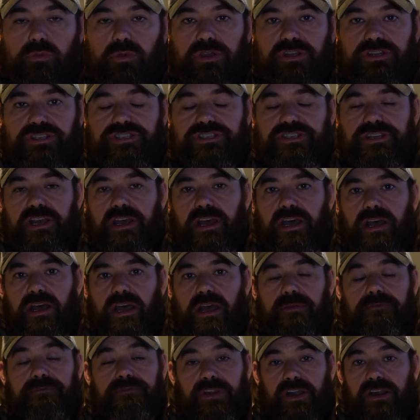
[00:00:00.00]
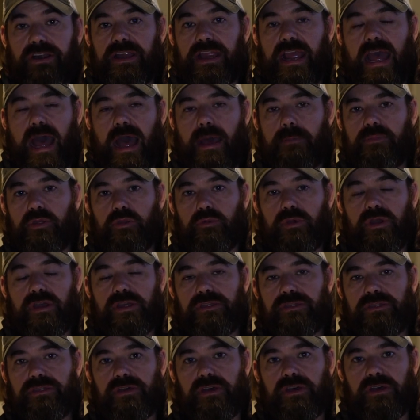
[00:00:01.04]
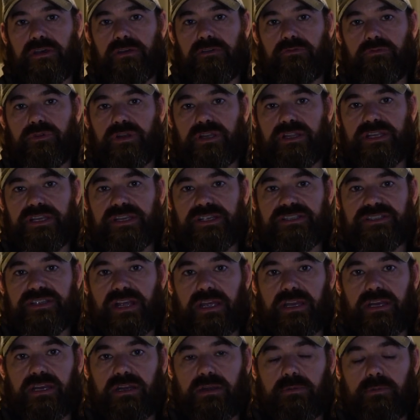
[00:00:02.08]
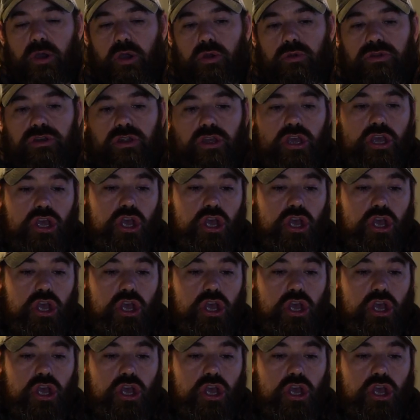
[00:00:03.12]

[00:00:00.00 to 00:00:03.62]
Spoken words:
which I'm very happy with, really excited about,